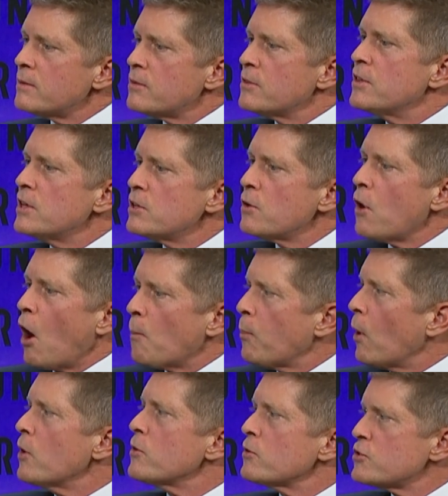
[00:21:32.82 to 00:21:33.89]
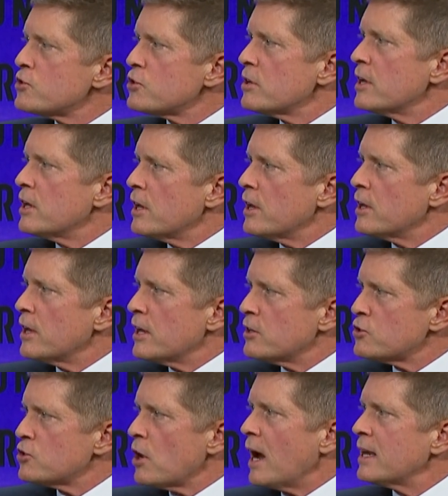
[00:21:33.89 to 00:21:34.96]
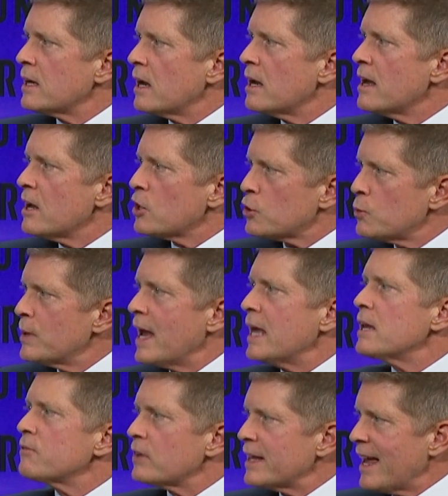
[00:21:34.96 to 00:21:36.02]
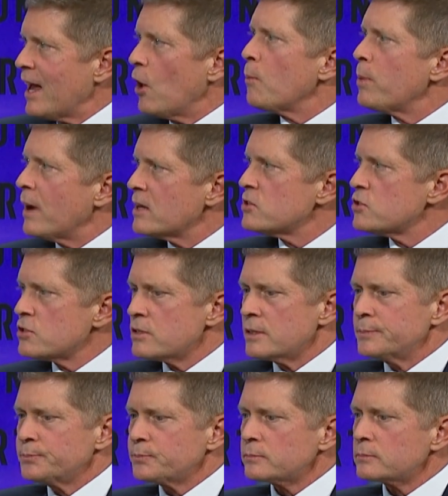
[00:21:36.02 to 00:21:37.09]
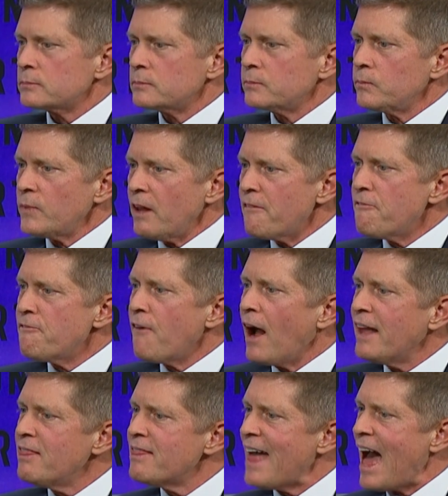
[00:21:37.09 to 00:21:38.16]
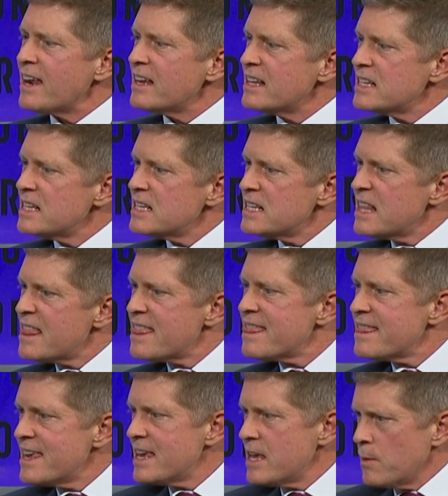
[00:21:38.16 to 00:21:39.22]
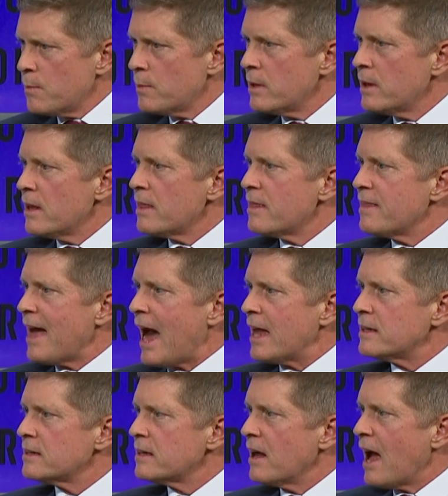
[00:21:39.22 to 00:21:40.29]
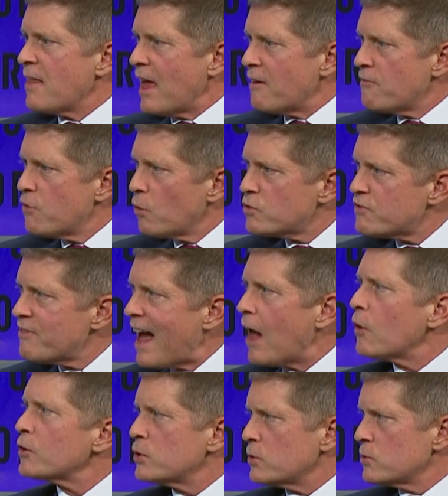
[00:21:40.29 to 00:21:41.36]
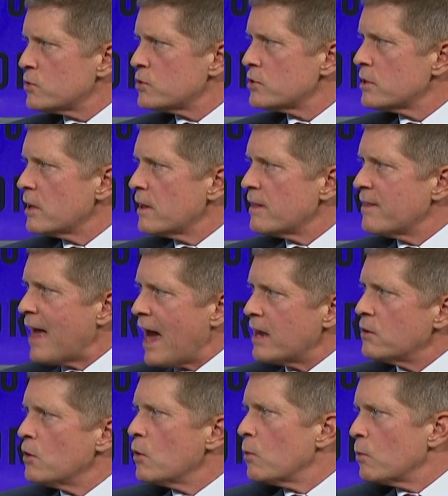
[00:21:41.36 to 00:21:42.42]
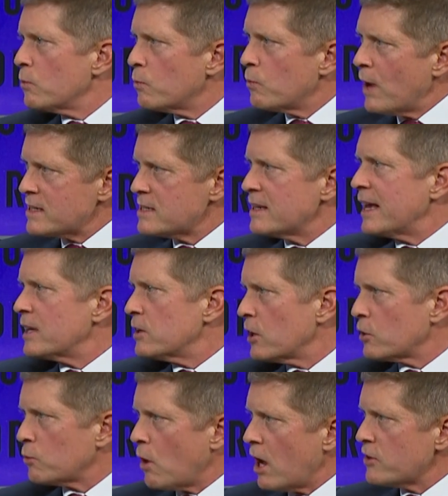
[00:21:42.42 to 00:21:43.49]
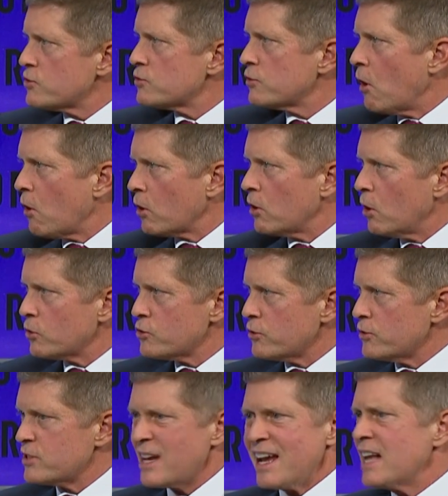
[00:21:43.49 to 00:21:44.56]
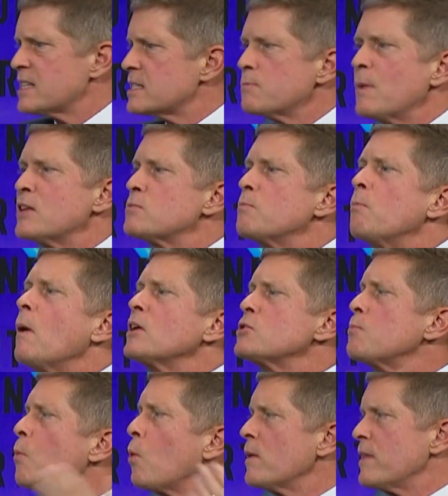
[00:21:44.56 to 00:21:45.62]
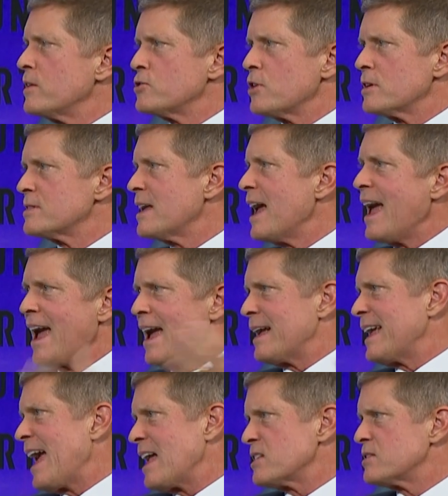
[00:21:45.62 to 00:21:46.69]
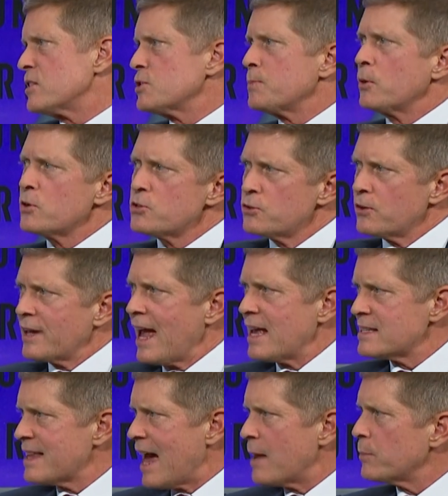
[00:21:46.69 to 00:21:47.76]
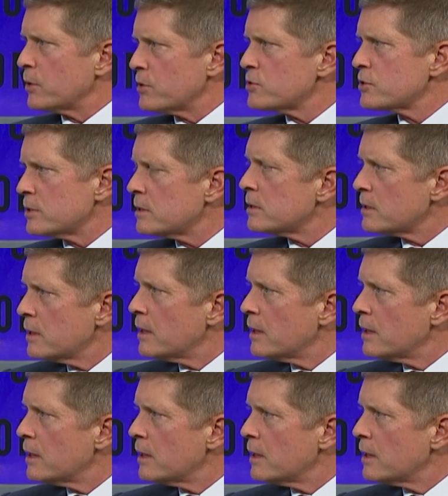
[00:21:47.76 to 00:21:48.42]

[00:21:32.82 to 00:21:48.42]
The, our partners in China creatively help us find that theme that, and that those values that resonate across all cultures. It's, it's much more than just, hey, cast this person or cast that person.